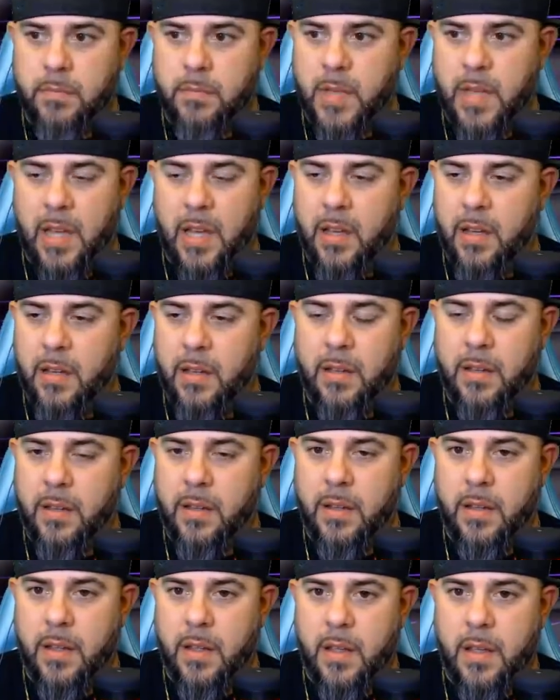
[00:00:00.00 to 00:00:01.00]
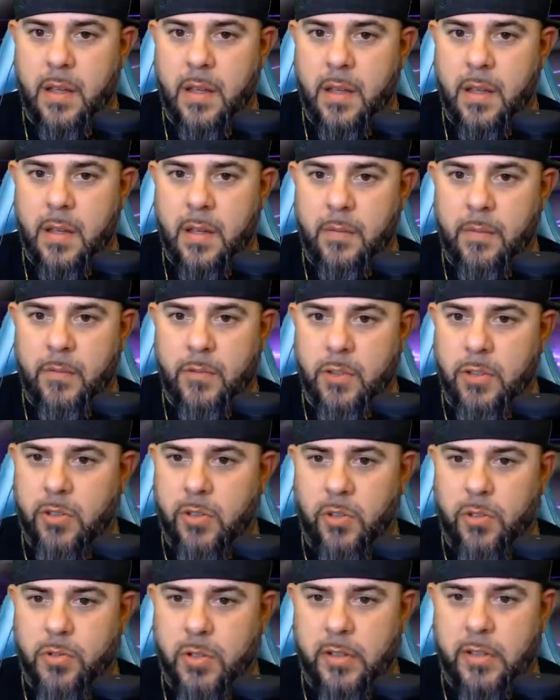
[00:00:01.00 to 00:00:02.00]
Yeah. Just go
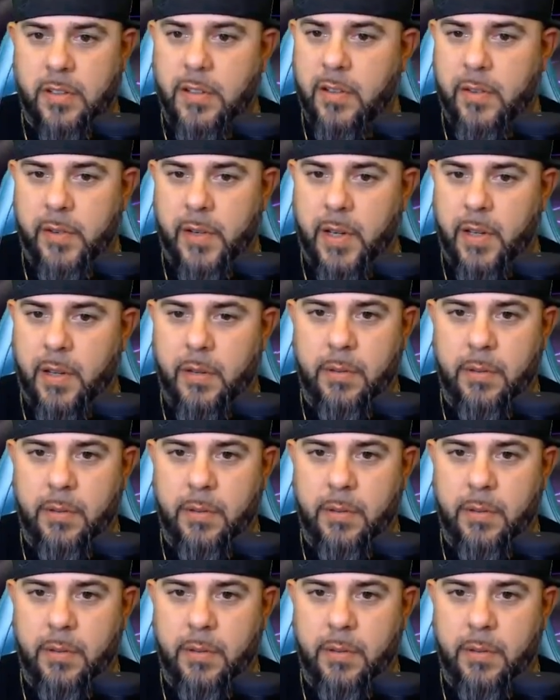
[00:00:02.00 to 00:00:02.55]
straight to DVD.